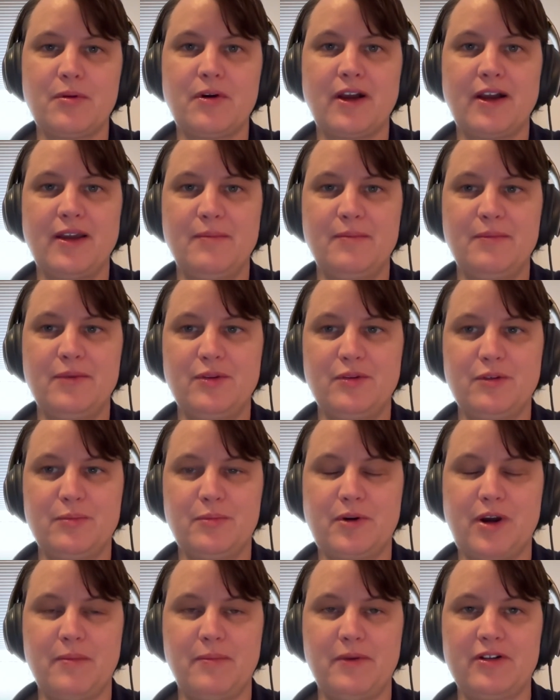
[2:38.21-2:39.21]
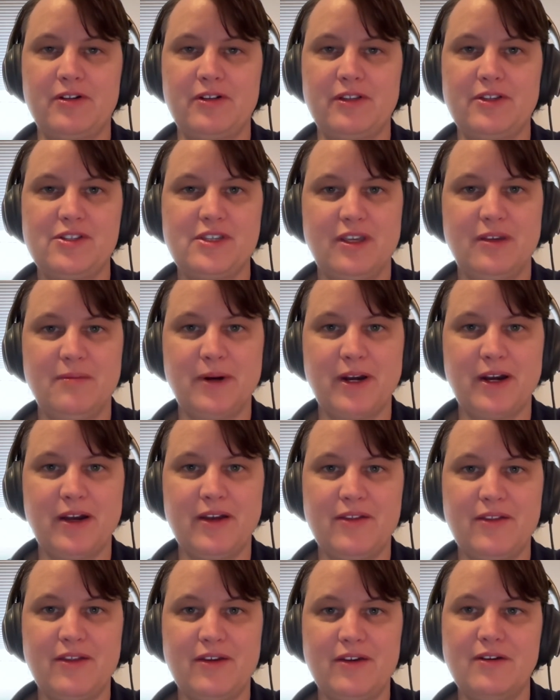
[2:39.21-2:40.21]
Prime. You're primarily seen
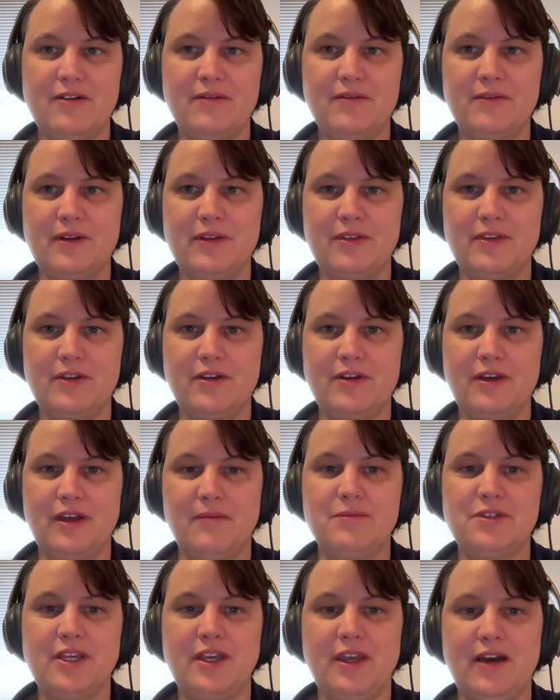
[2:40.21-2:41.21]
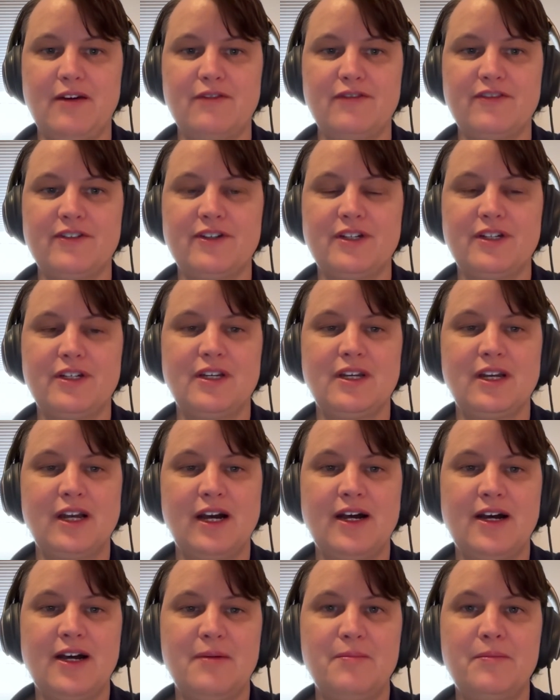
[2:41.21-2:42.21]
by the MTF.
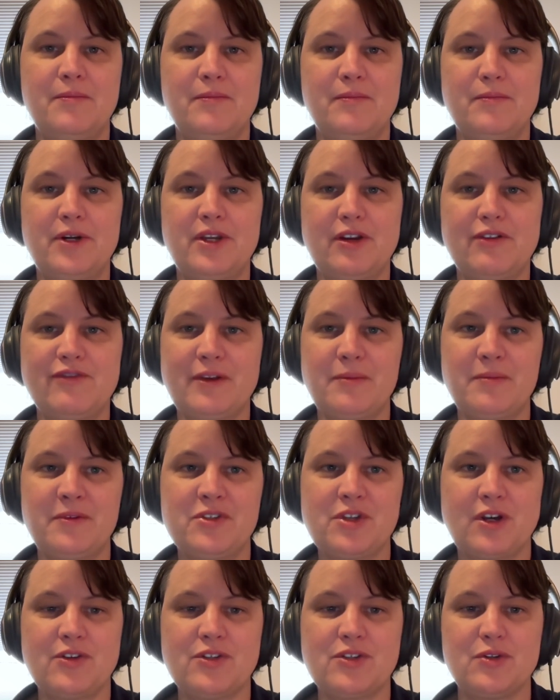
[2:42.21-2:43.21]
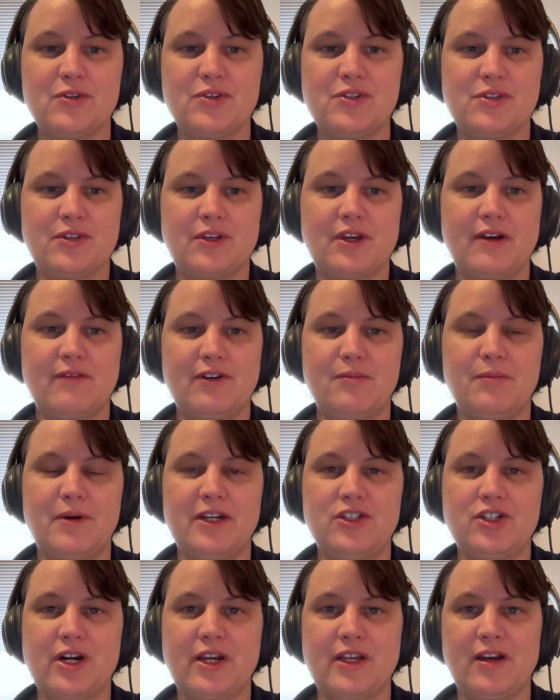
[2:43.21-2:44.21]
But your family is also covered by
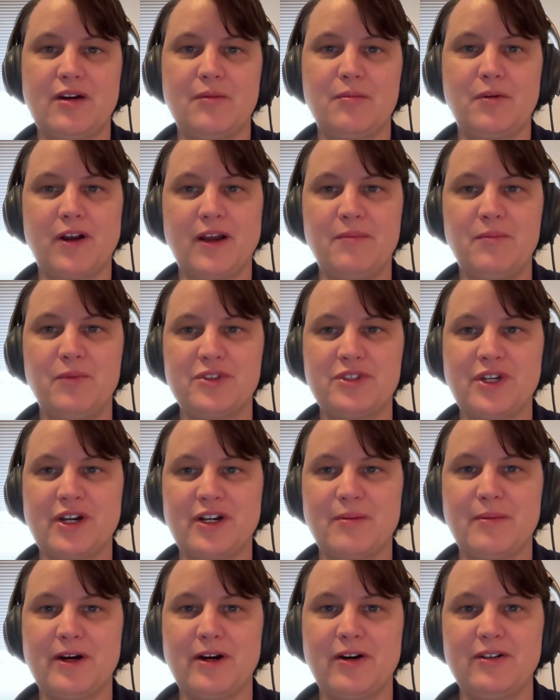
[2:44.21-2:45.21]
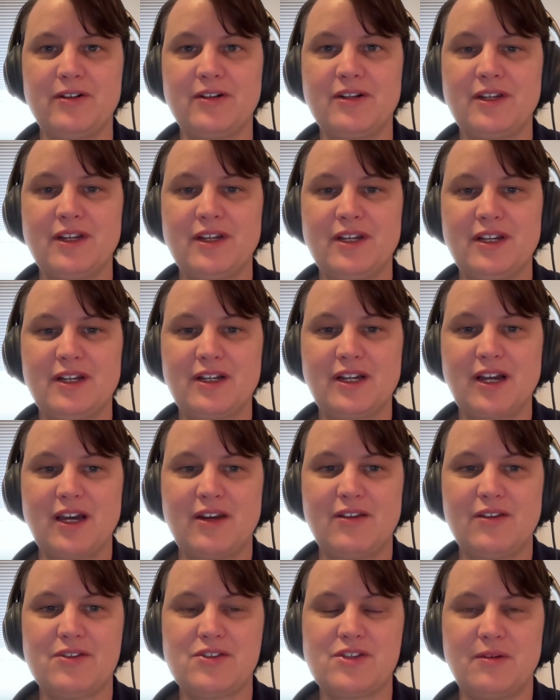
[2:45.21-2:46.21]
TRICARE Prime. We'll talk about kind
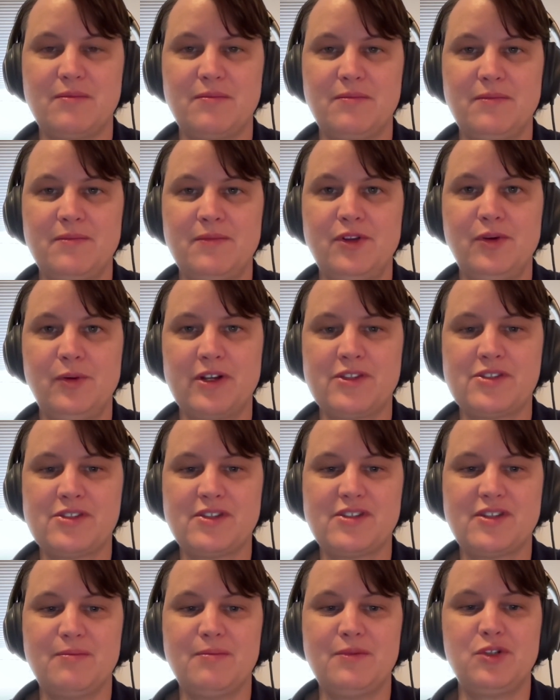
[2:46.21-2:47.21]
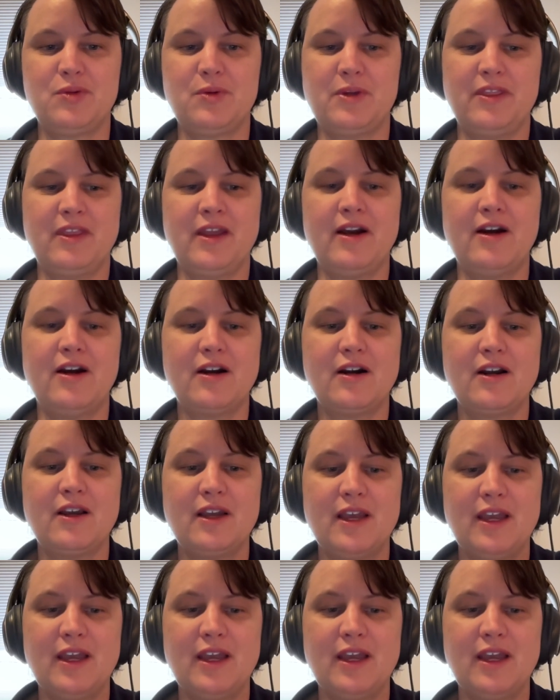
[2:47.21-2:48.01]
of some nuances in between there.